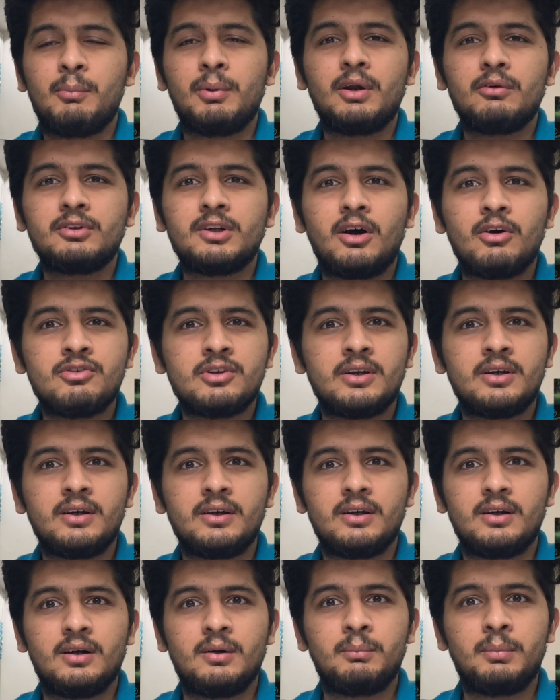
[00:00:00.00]
of thousand
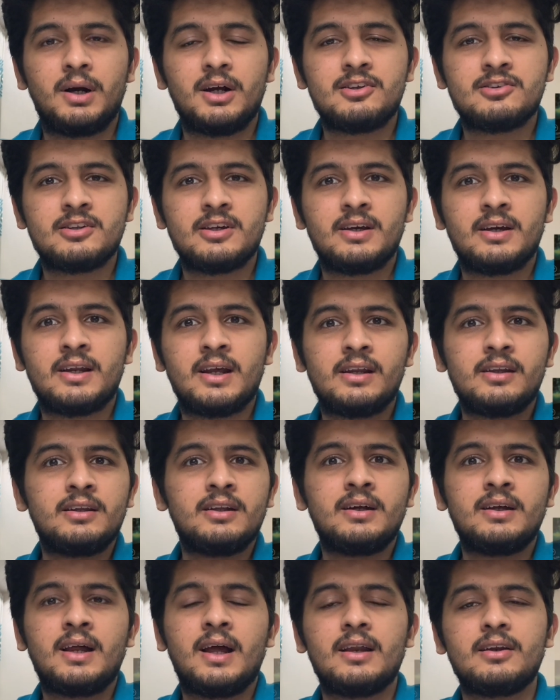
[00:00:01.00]
bucks here and
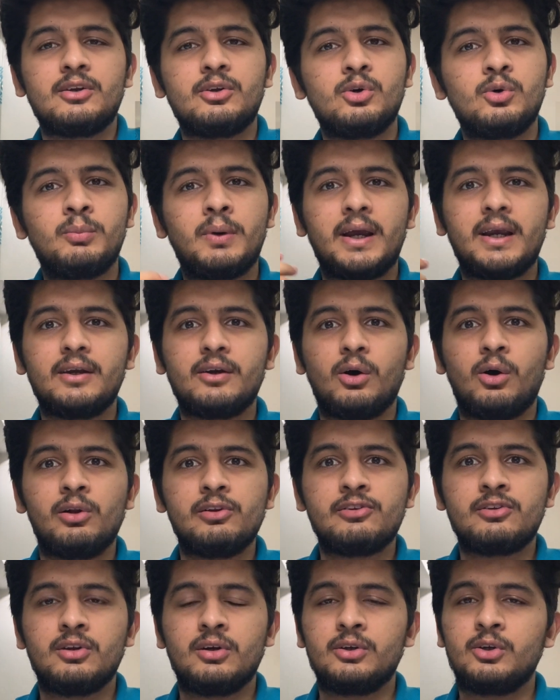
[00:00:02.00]
there, and you might
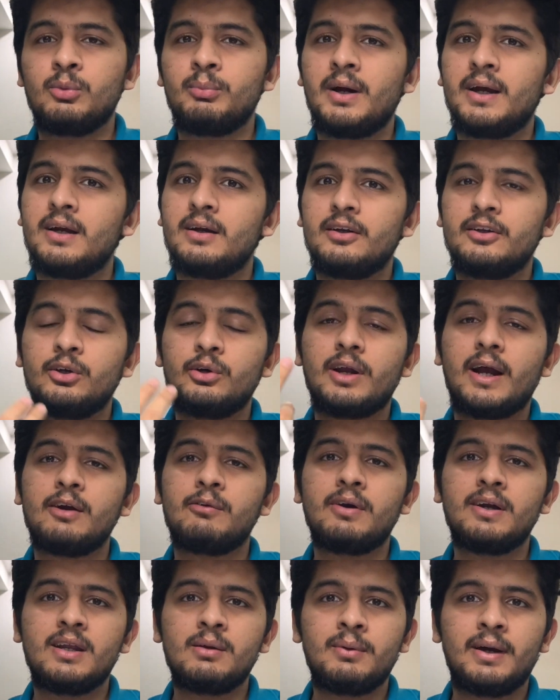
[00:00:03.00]
also your
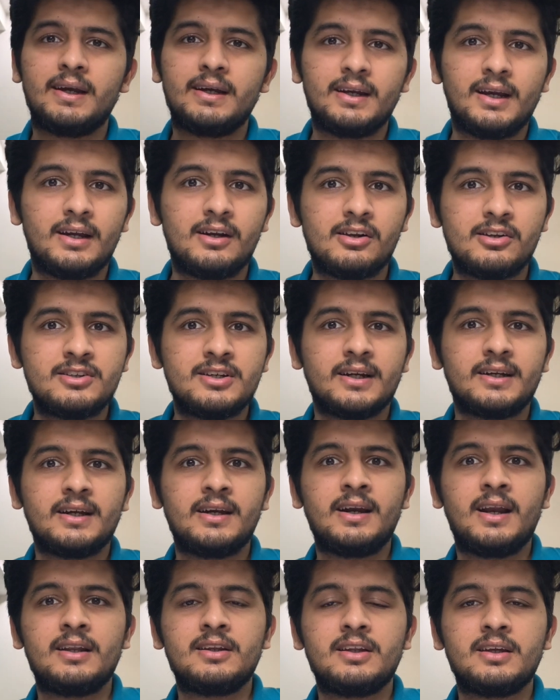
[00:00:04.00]
I-20 might get rejected,
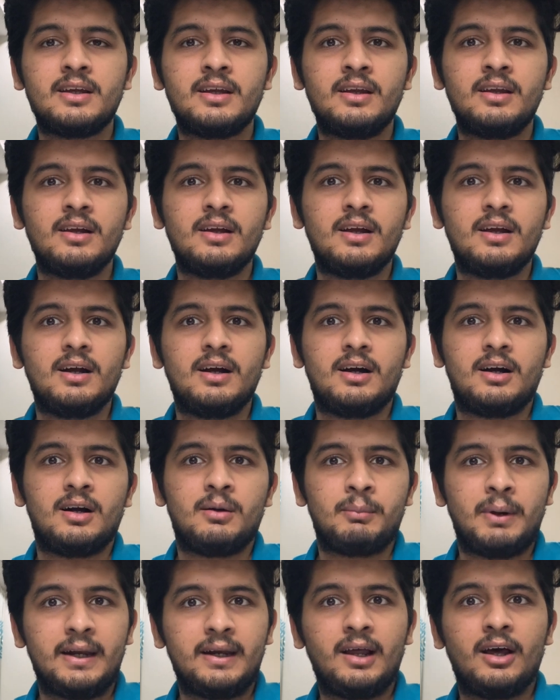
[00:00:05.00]
and they
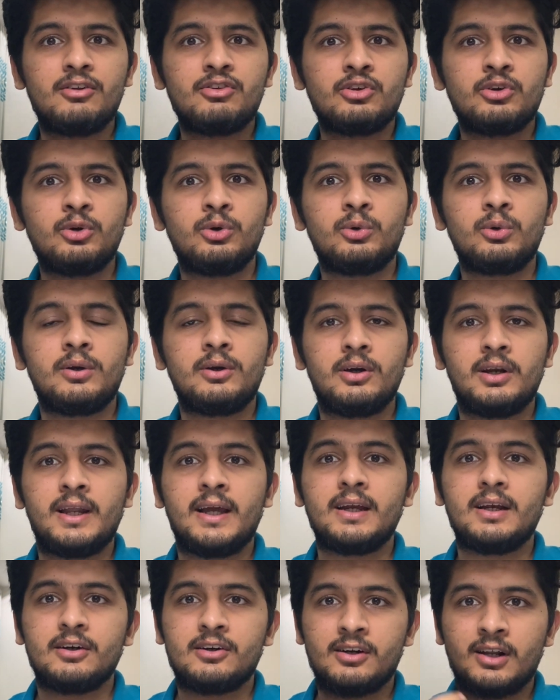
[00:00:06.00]
might ask you to
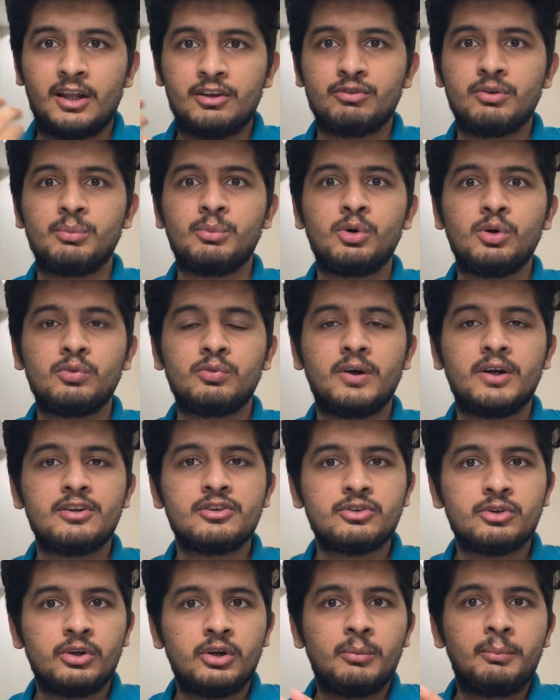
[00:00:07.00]
like transfer more funds
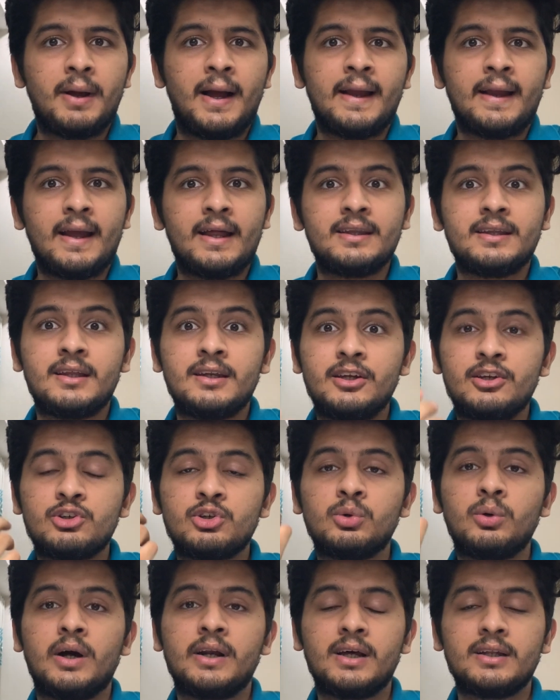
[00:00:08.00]
to your bank and then
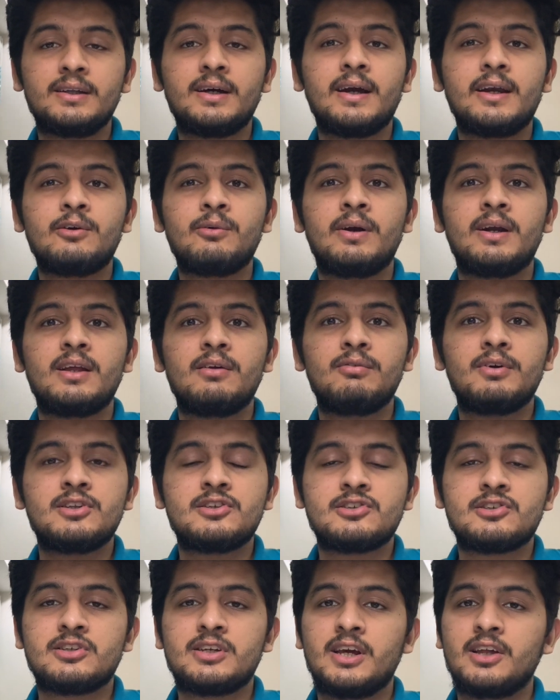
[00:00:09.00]
issue another I-20,
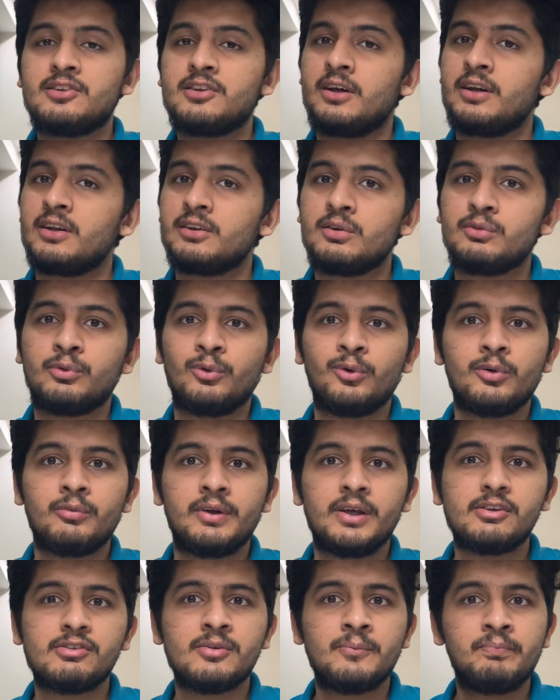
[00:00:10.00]
which takes another 4
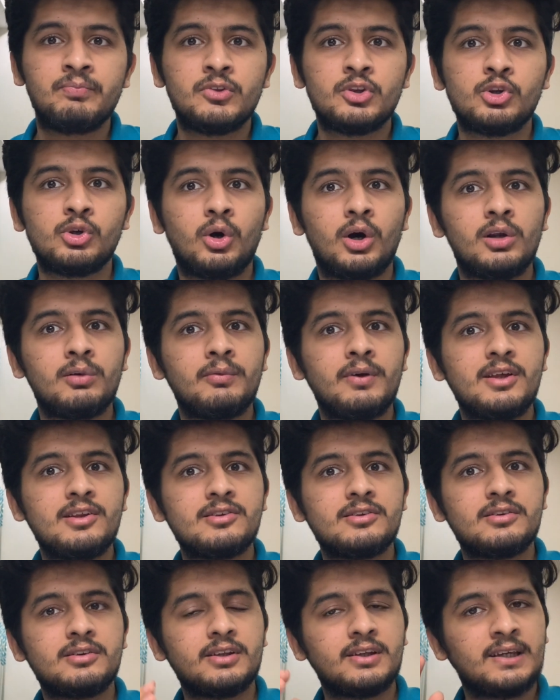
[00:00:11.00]
weeks. So
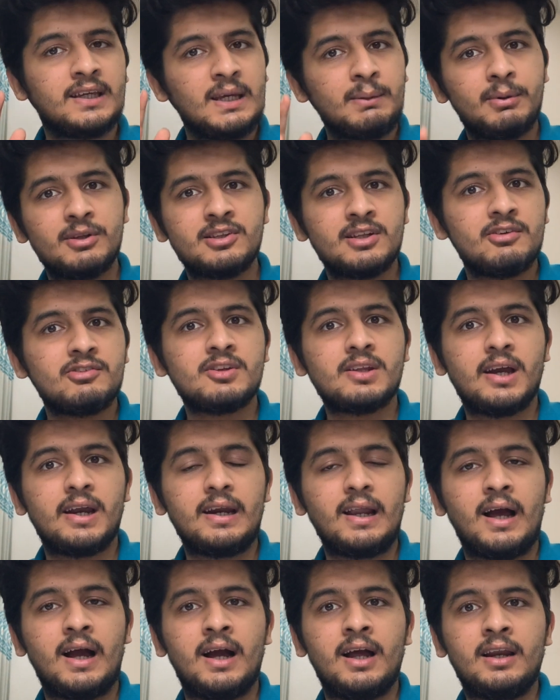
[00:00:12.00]
always keep a safe side
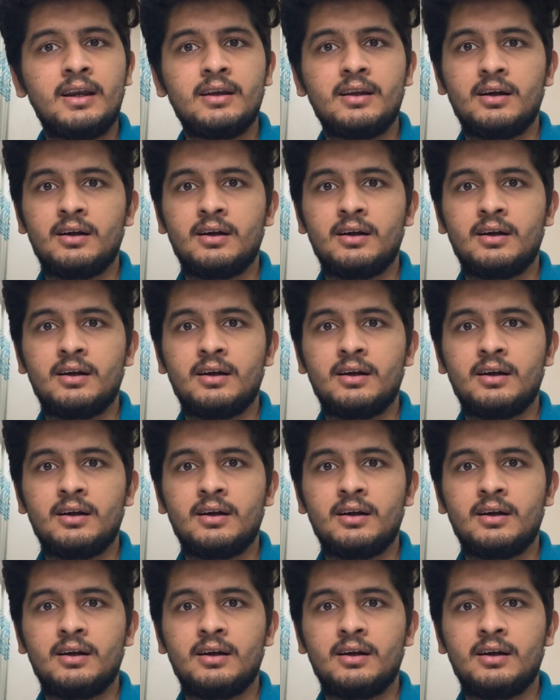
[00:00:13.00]
and